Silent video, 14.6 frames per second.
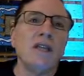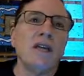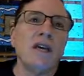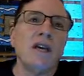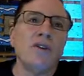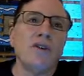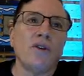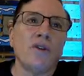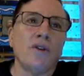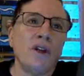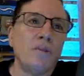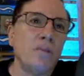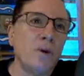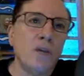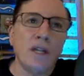and you're going to
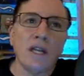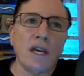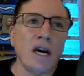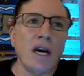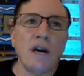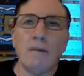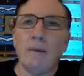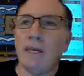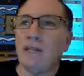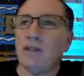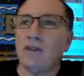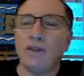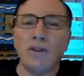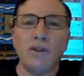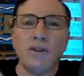put in the comments,
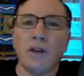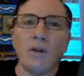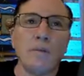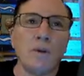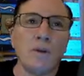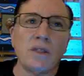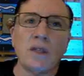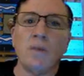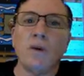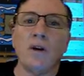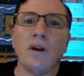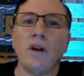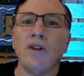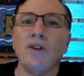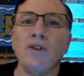or you're going to put somewhere
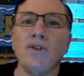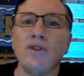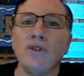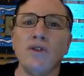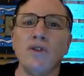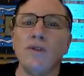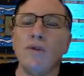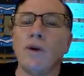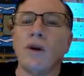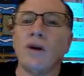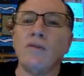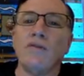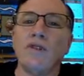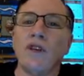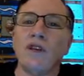on YouTube or
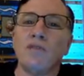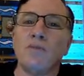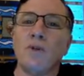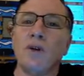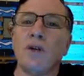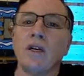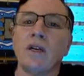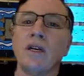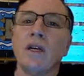on Facebook.